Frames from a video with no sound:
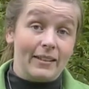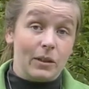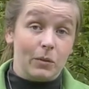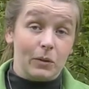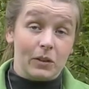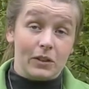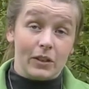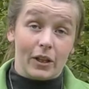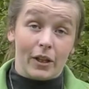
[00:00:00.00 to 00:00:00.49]
that
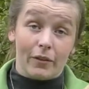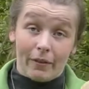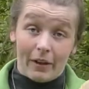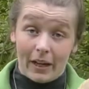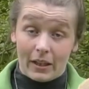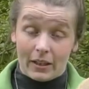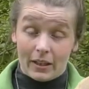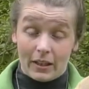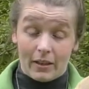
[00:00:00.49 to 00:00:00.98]
were
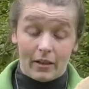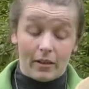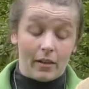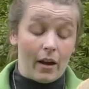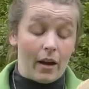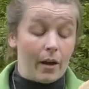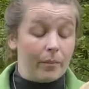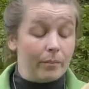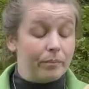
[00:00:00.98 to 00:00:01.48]
surveyed in
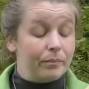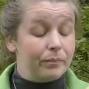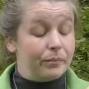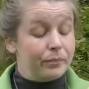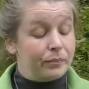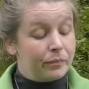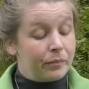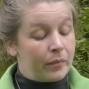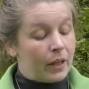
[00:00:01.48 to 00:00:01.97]
the
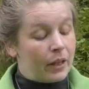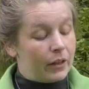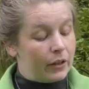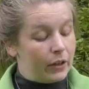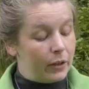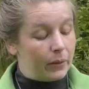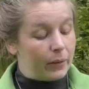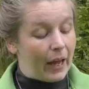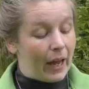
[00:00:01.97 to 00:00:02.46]

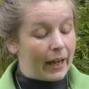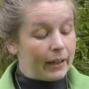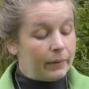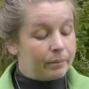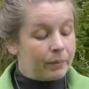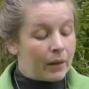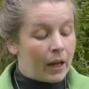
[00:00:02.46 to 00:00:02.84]
UK.